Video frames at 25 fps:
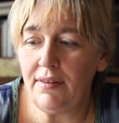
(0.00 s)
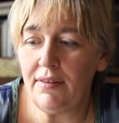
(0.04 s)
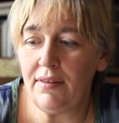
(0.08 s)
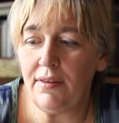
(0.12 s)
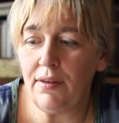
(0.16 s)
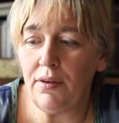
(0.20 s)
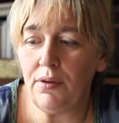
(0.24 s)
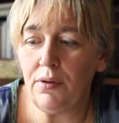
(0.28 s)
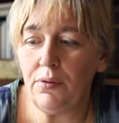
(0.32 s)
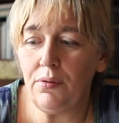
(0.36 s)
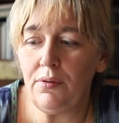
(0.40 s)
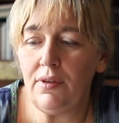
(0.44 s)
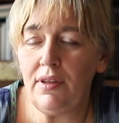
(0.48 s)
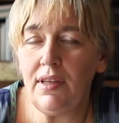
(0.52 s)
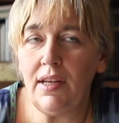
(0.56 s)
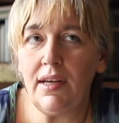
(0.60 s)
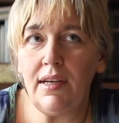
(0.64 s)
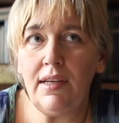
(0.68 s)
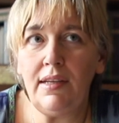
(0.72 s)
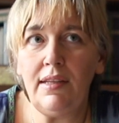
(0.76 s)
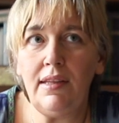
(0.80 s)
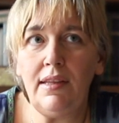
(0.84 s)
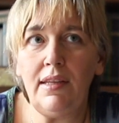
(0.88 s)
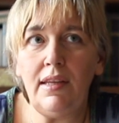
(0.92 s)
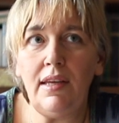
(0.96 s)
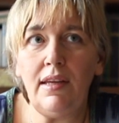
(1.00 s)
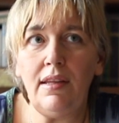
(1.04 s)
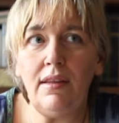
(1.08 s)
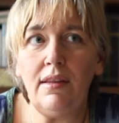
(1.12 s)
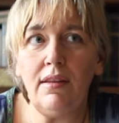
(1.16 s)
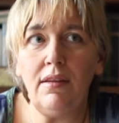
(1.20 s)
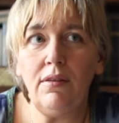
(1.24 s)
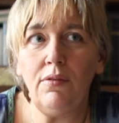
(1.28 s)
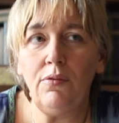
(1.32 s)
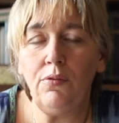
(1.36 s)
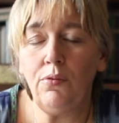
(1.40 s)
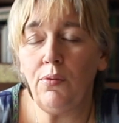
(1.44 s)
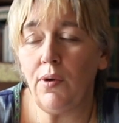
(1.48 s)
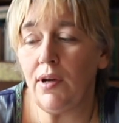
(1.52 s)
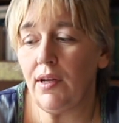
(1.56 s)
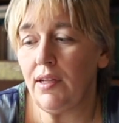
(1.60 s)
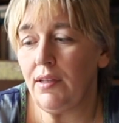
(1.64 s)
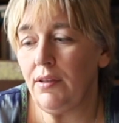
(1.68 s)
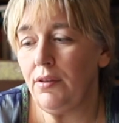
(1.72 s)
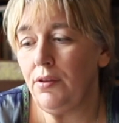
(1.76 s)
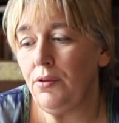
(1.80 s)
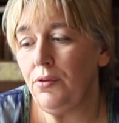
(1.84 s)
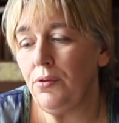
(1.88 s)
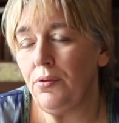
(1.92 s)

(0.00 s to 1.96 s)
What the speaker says: so 1901